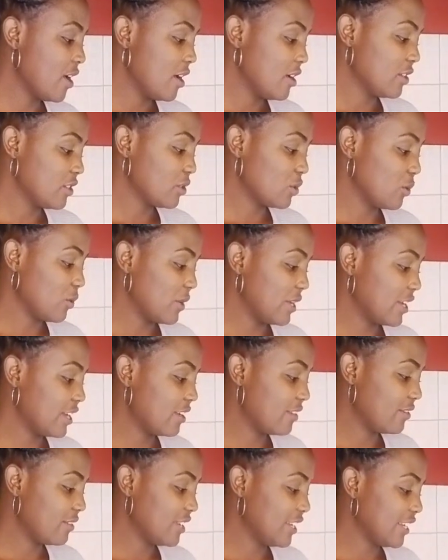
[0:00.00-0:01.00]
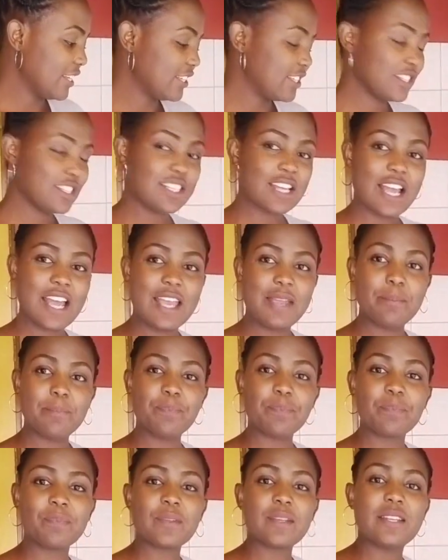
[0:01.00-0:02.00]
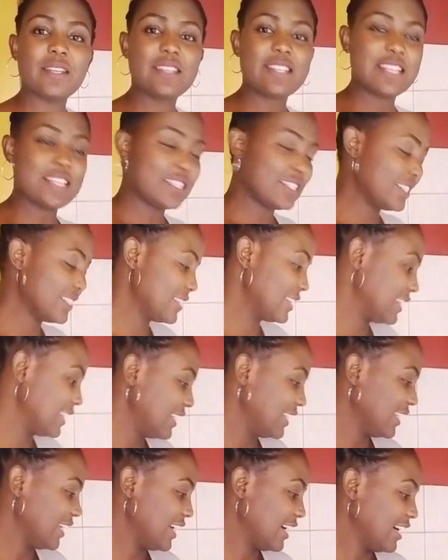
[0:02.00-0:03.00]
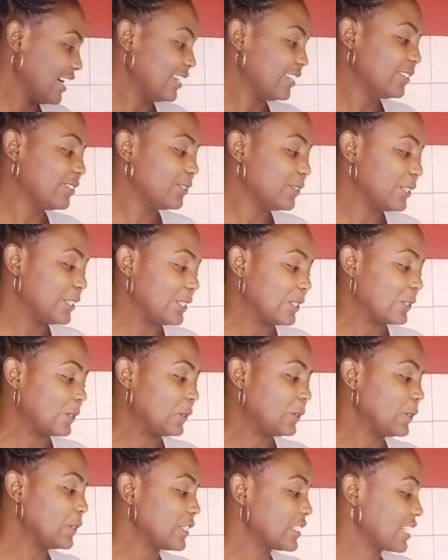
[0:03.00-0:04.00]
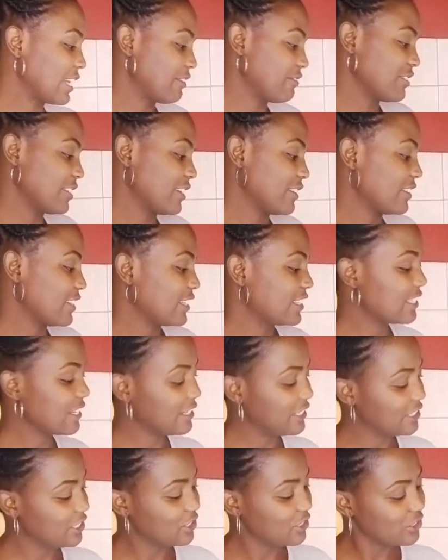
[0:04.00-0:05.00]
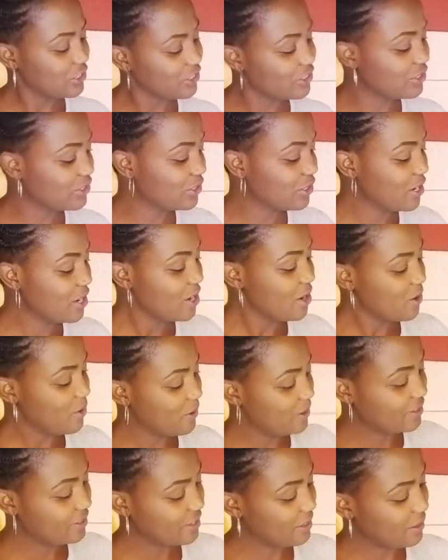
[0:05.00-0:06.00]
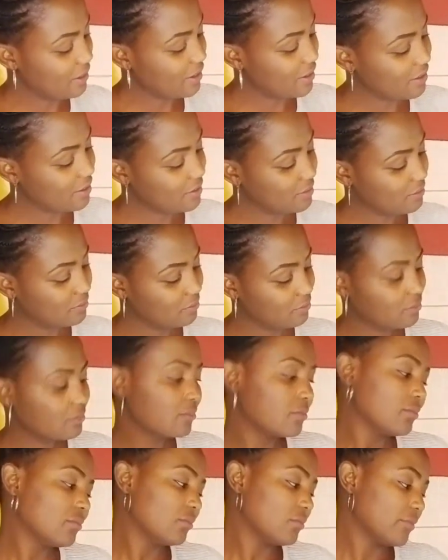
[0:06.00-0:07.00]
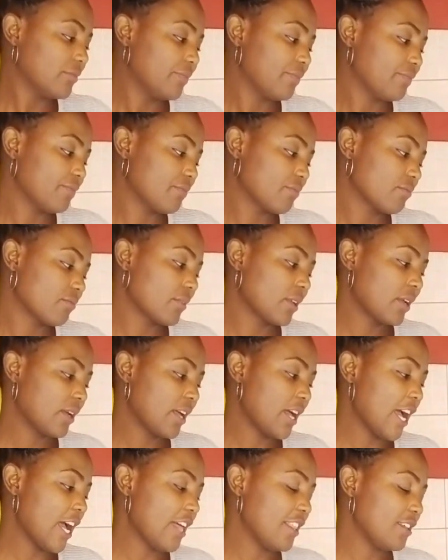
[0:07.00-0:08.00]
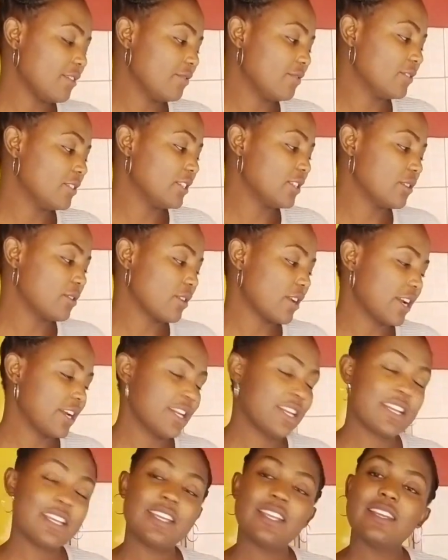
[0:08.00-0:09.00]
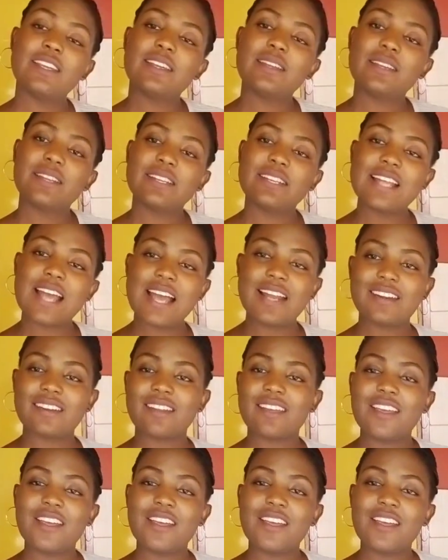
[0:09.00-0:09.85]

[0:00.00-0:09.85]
So we're giving it time. Just see how it cooks. After that, I'll show you when the food's already done.